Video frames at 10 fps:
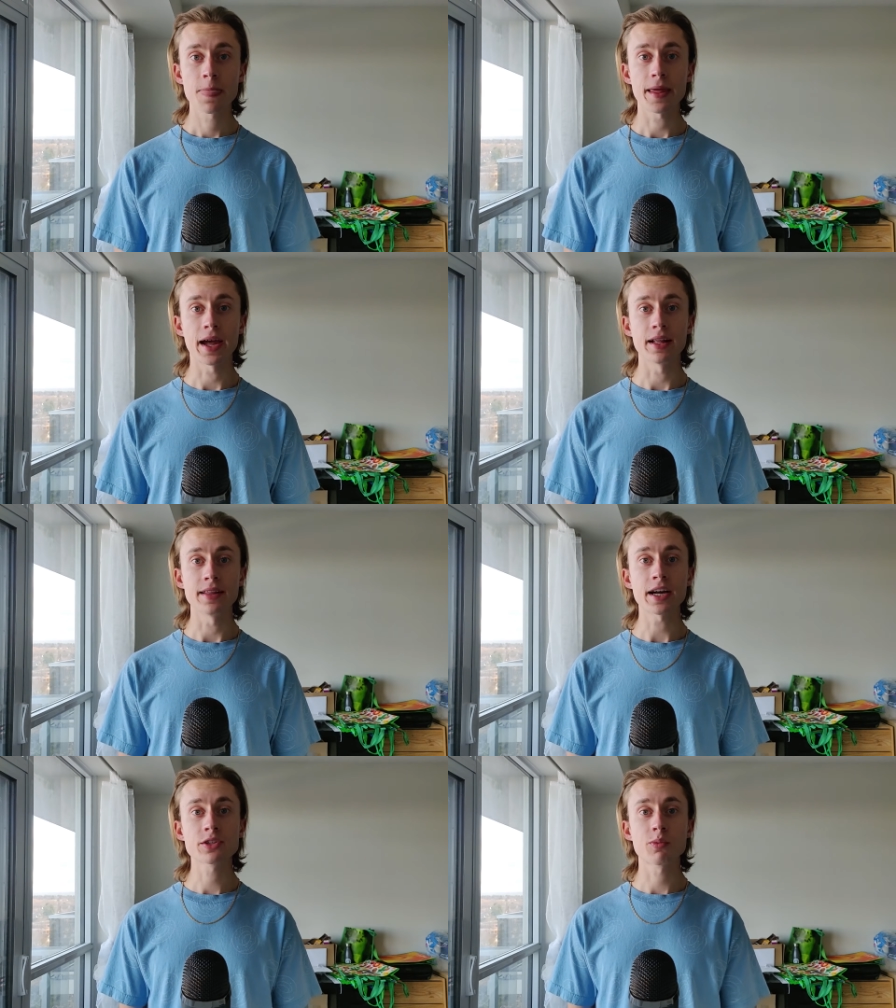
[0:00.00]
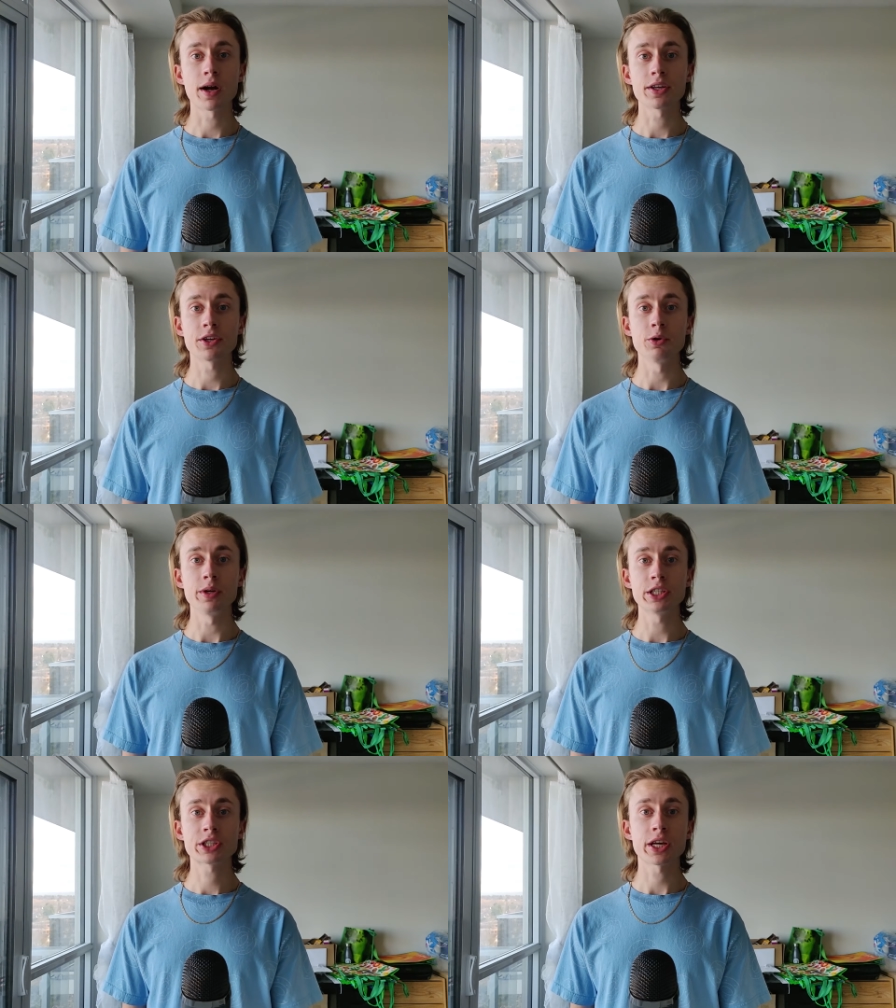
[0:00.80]
And that is when he
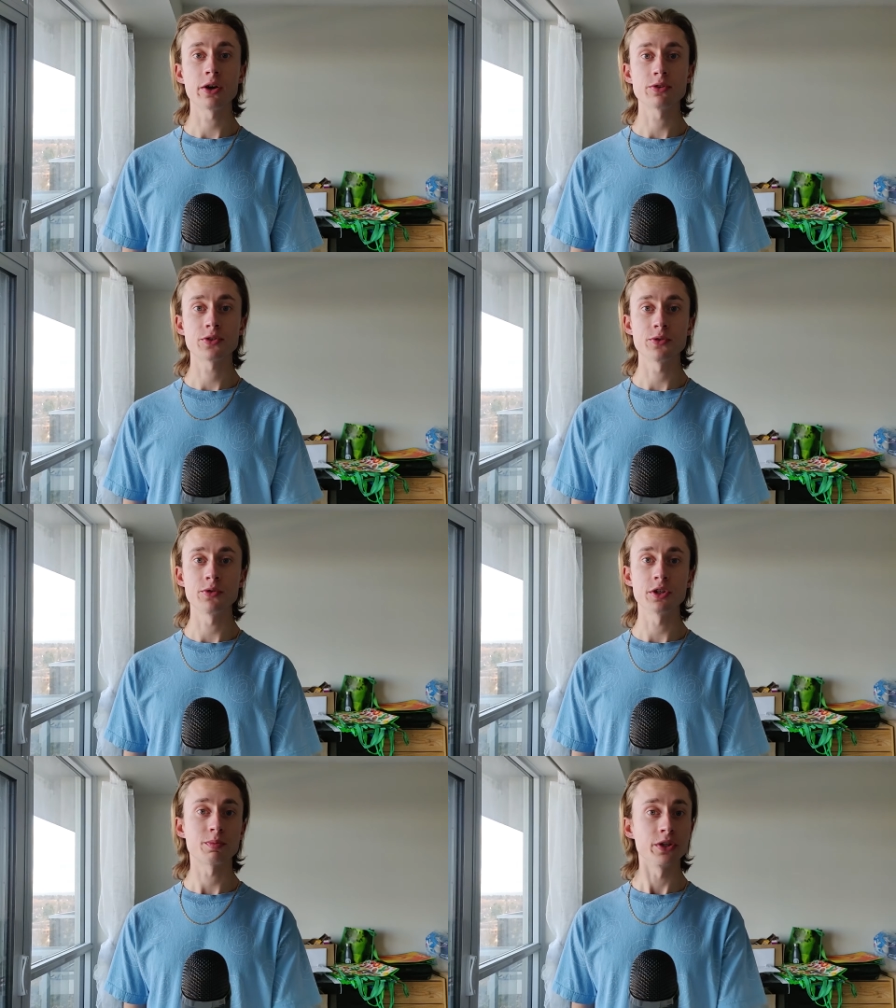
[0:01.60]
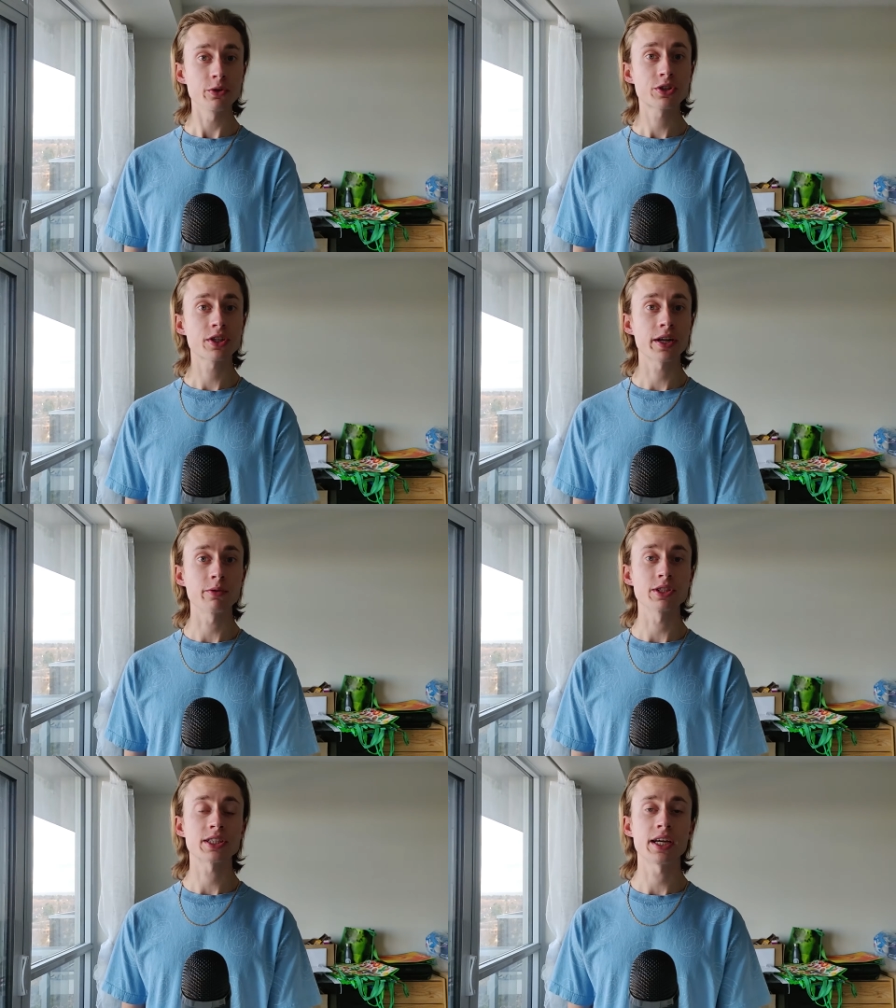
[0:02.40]
reached out to this producer that he
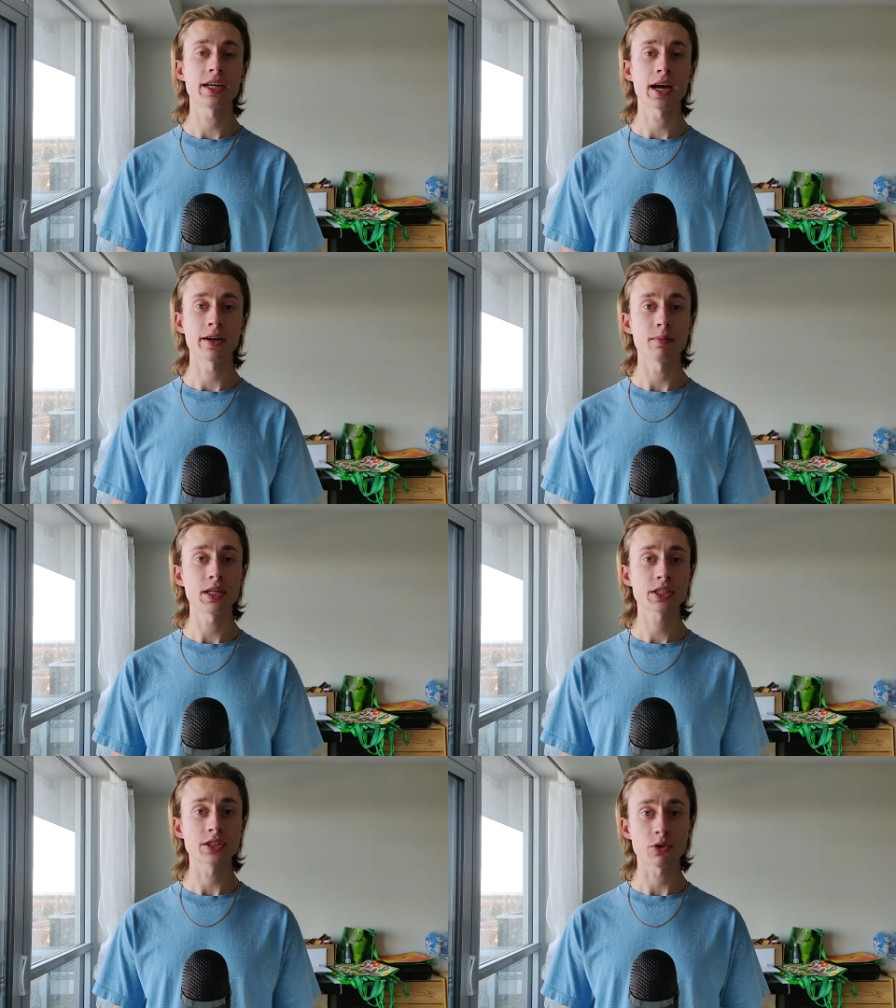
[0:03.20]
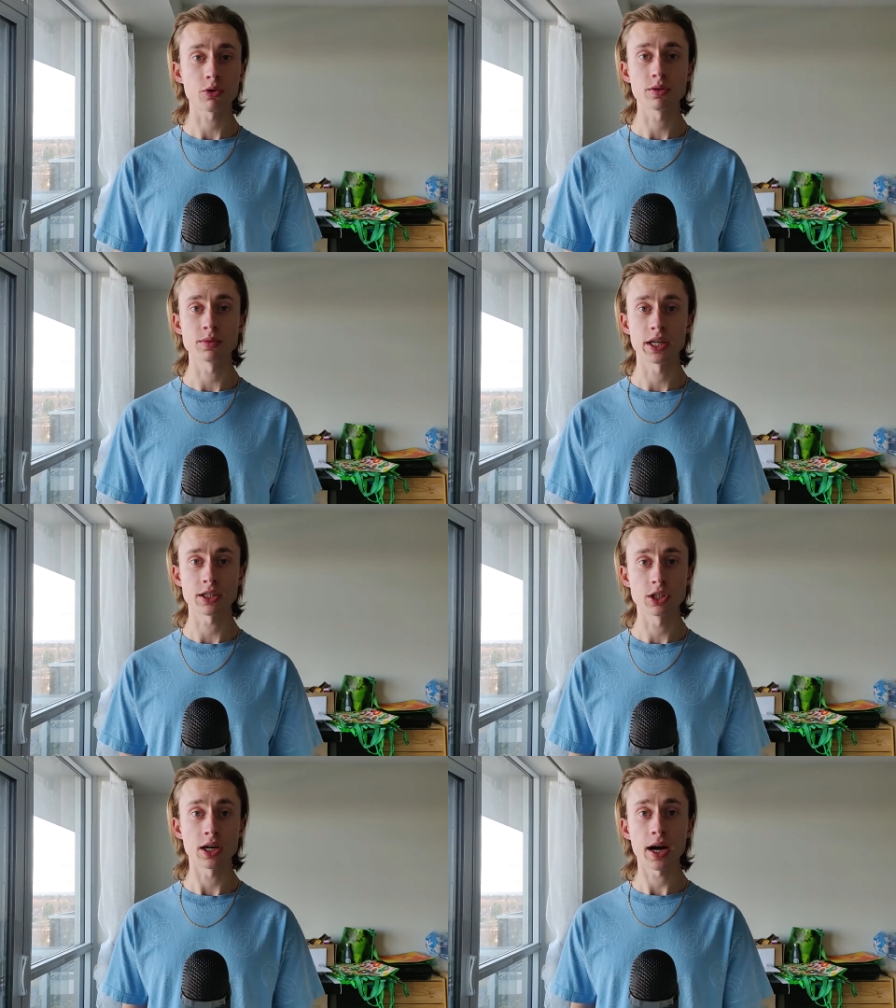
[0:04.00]
was staying at and basically told him, like,
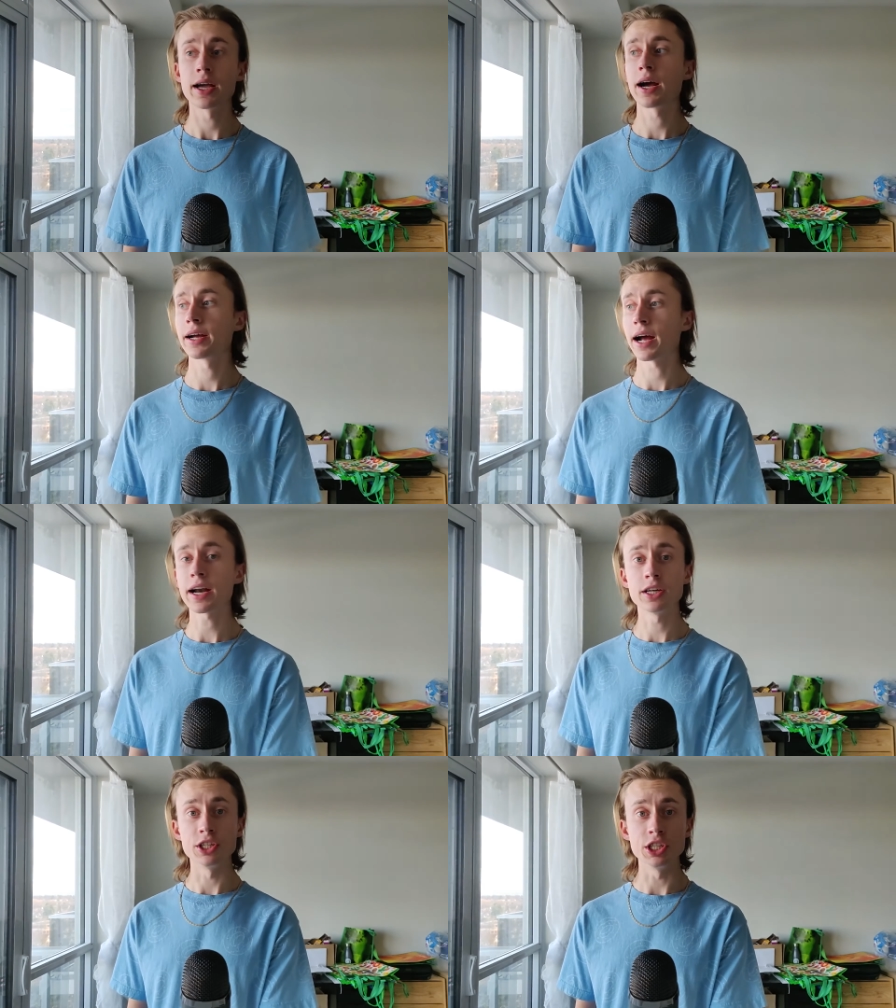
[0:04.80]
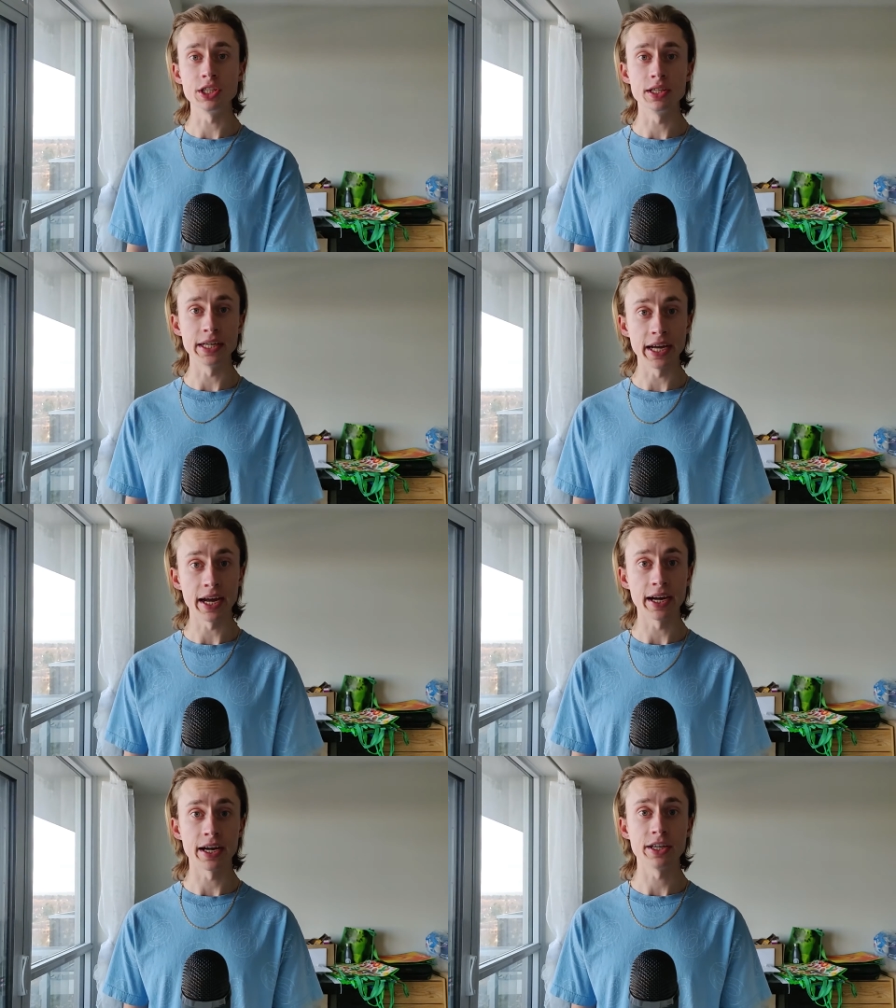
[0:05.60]
look, I kind of need a
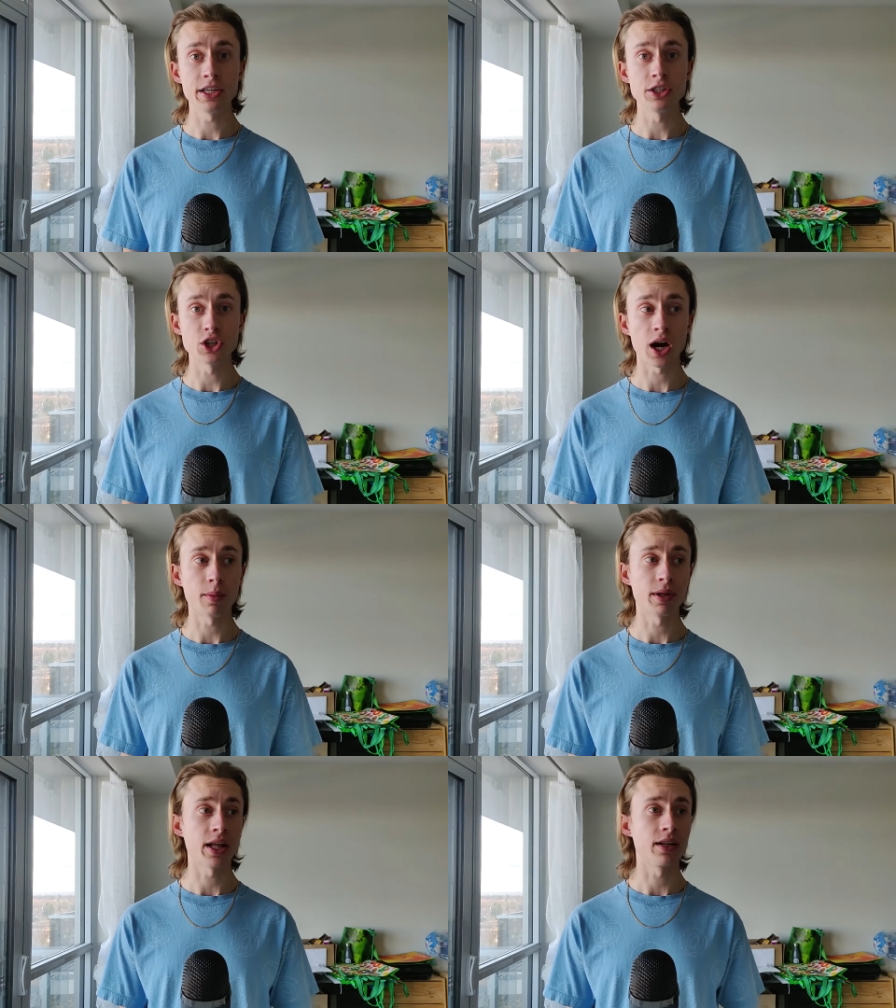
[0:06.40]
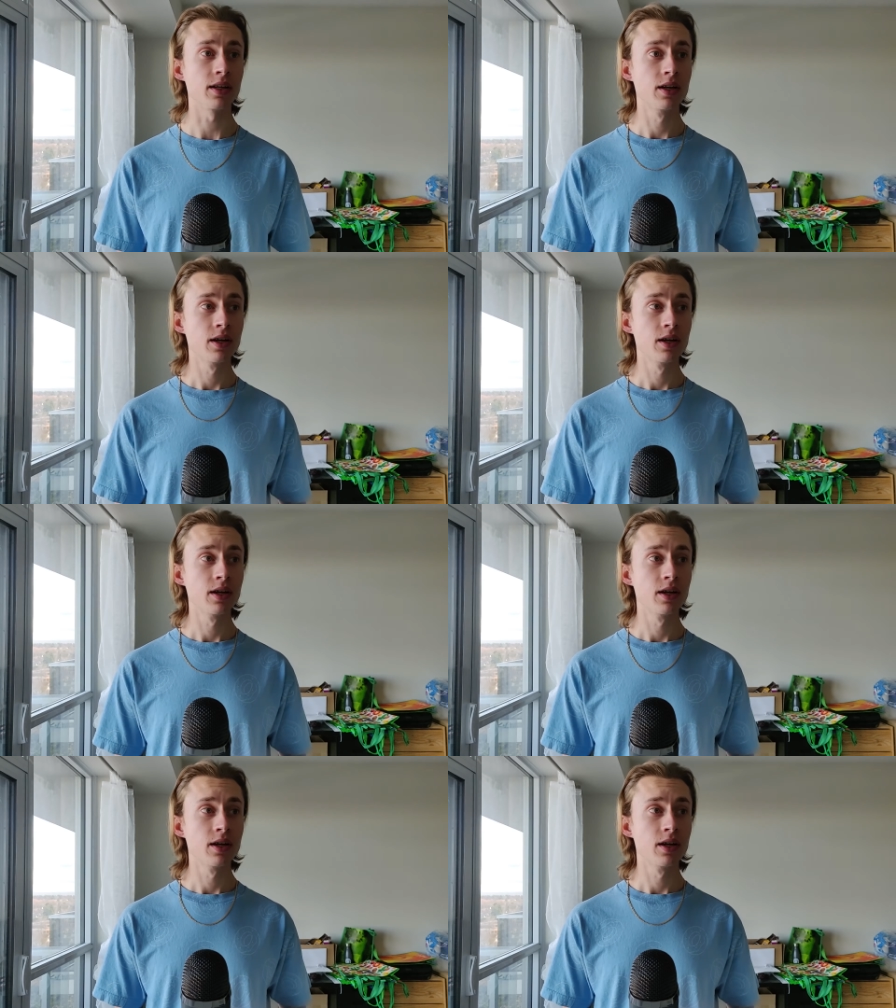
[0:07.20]
gig. I need a job. And then